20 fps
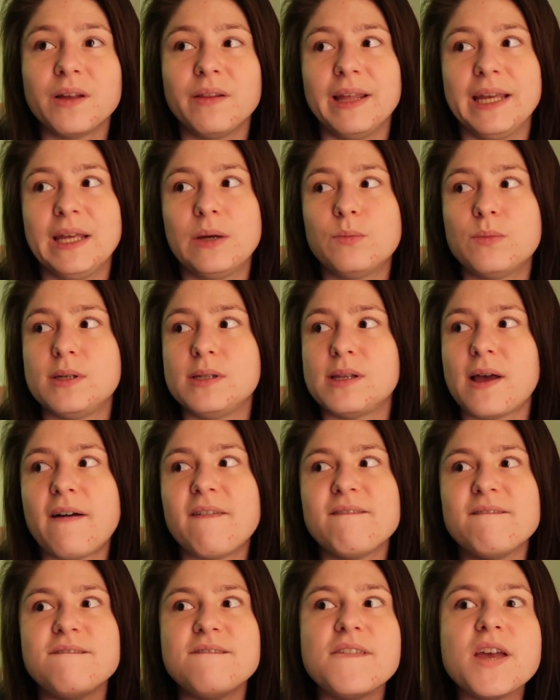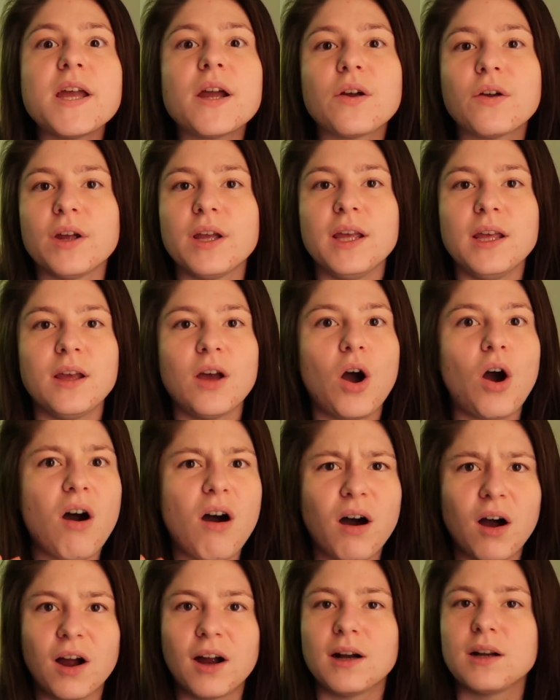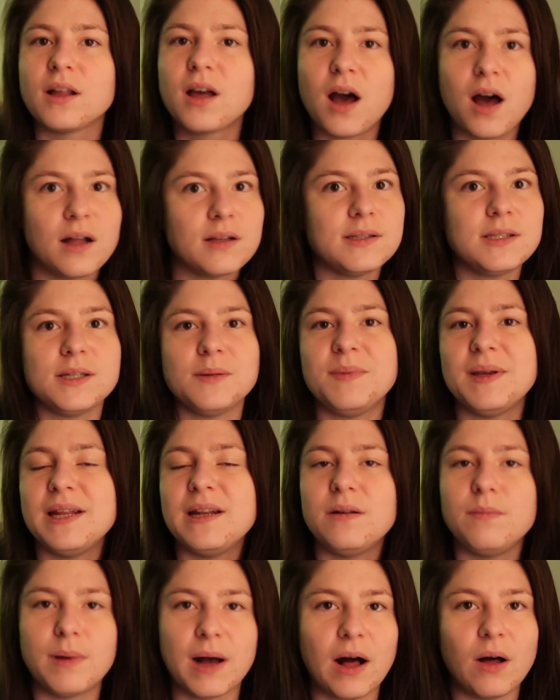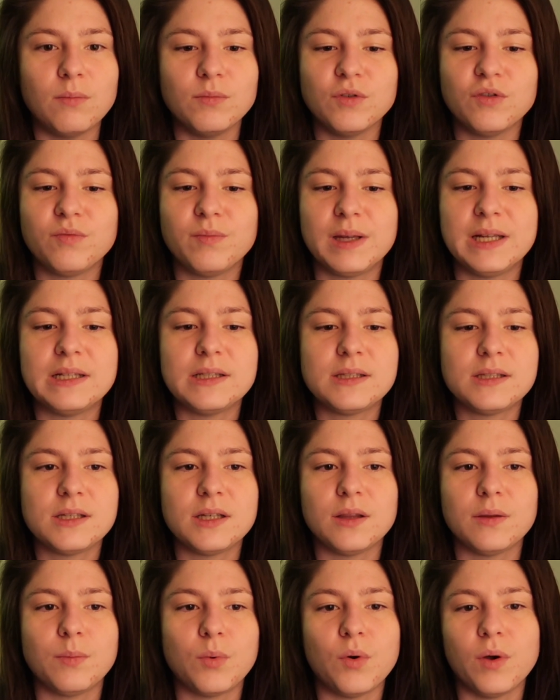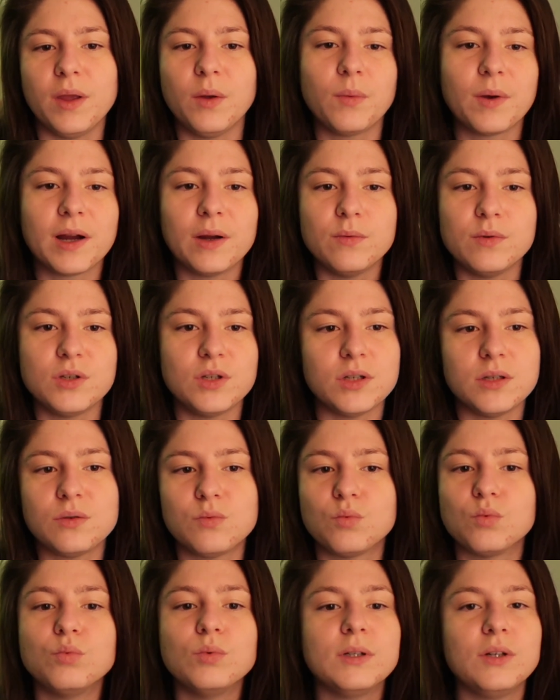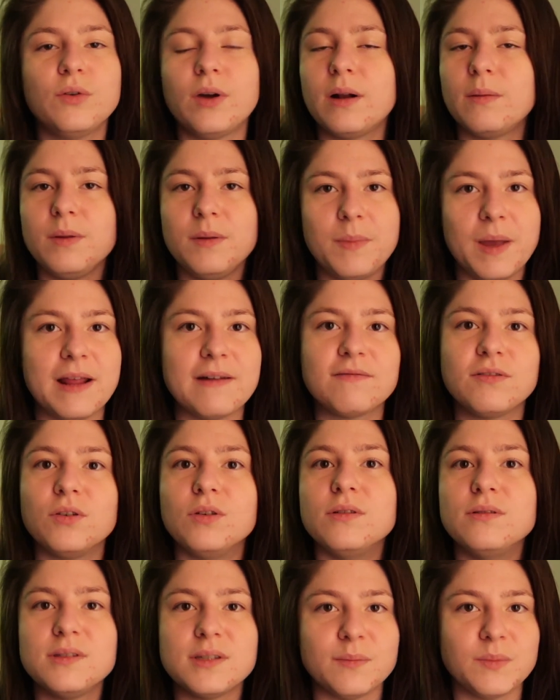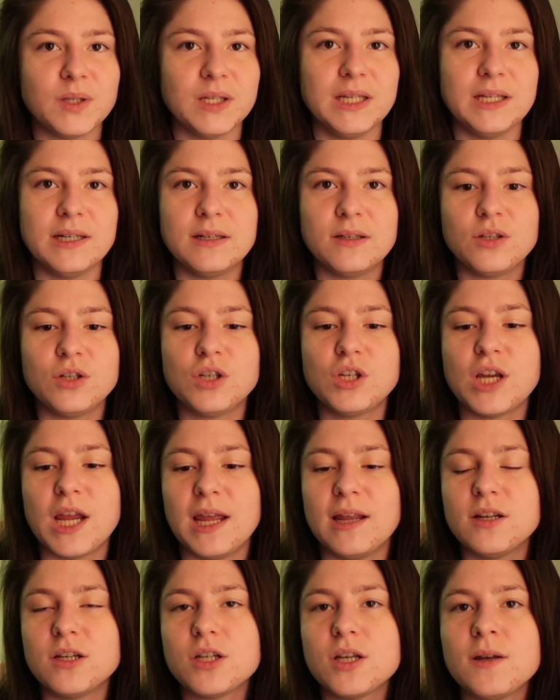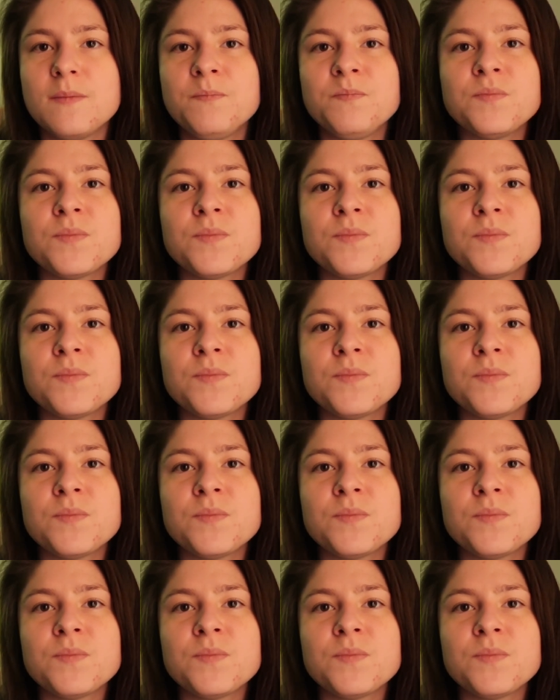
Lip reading: Like it was very hard constipated bowel movements to the point where it was just incredibly painful and something needed to change.